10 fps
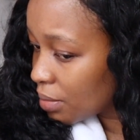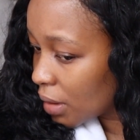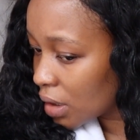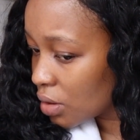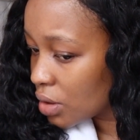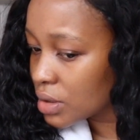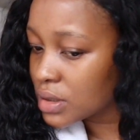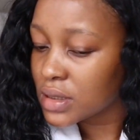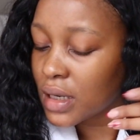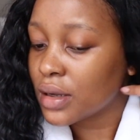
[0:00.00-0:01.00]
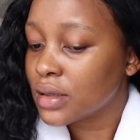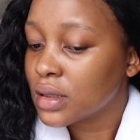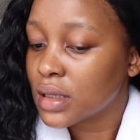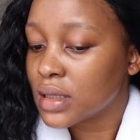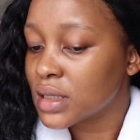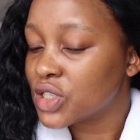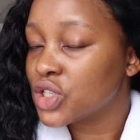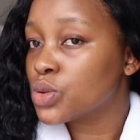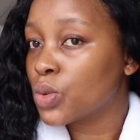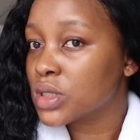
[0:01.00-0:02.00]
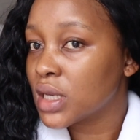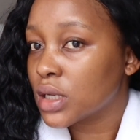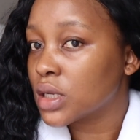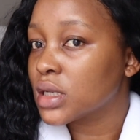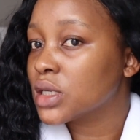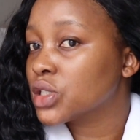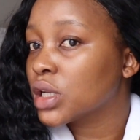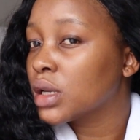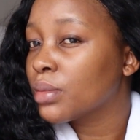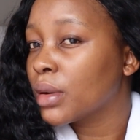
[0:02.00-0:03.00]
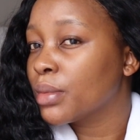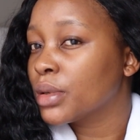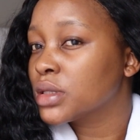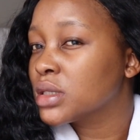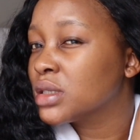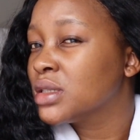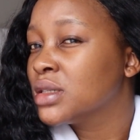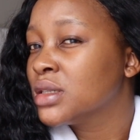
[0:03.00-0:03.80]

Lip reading: my curls down. It's just water and conditioner in my bottle.